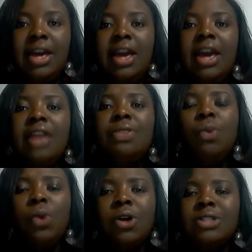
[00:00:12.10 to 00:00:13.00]
In the
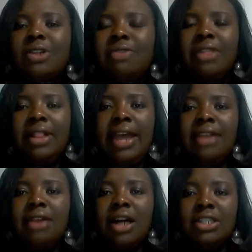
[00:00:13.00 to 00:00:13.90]
words of the
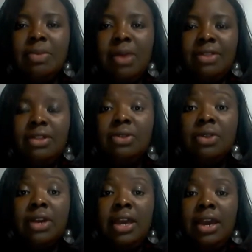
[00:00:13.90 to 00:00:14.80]
late Dr. Martin Luther
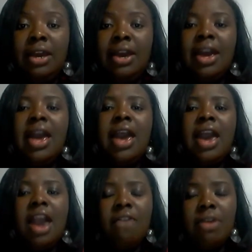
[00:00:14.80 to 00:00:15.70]
King,
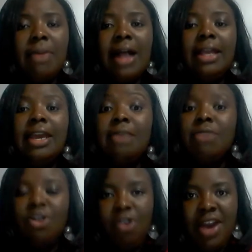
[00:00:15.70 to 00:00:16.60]
everybody can be
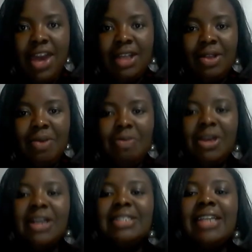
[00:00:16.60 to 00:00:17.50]
great
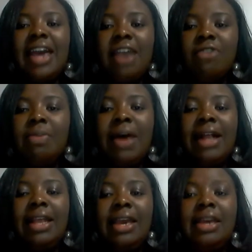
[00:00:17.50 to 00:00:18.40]
because
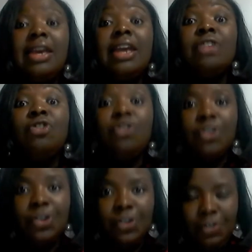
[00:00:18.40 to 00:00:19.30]
everybody can
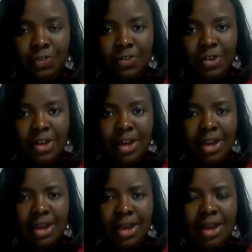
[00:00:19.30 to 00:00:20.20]
serve.
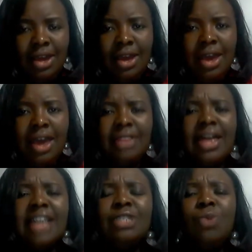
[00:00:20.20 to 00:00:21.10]
And
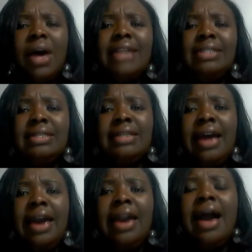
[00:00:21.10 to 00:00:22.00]
that's why
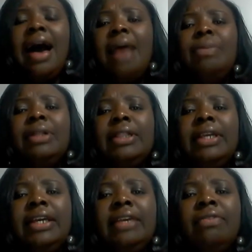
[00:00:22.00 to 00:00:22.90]
today I
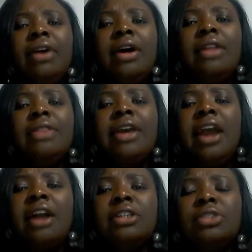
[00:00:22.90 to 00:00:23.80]
believe the
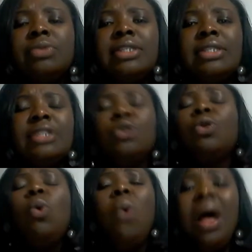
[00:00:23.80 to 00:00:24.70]
characteristics or
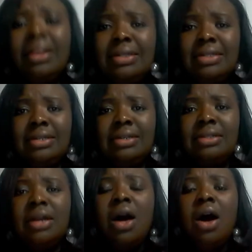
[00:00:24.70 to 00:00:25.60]
the
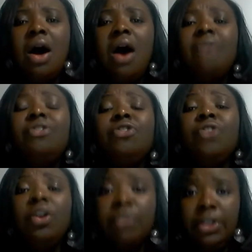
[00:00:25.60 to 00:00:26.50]
qualities of
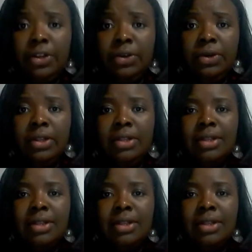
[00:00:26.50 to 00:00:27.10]
servanthood